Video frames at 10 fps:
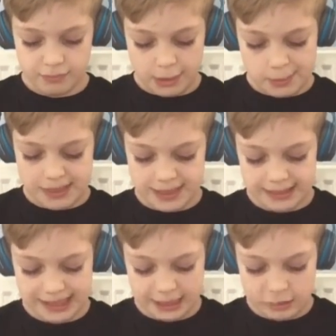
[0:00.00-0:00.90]
Maybe we
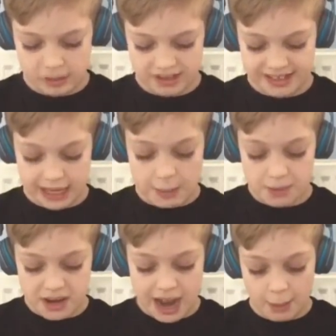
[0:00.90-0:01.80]
can later on in the game,
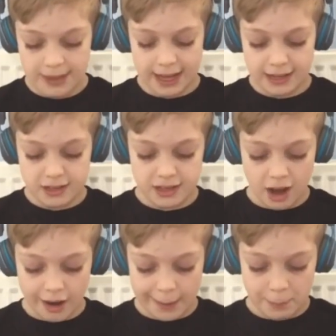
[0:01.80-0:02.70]
but now we're getting
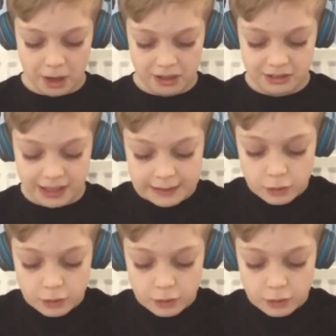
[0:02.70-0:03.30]
nine per click.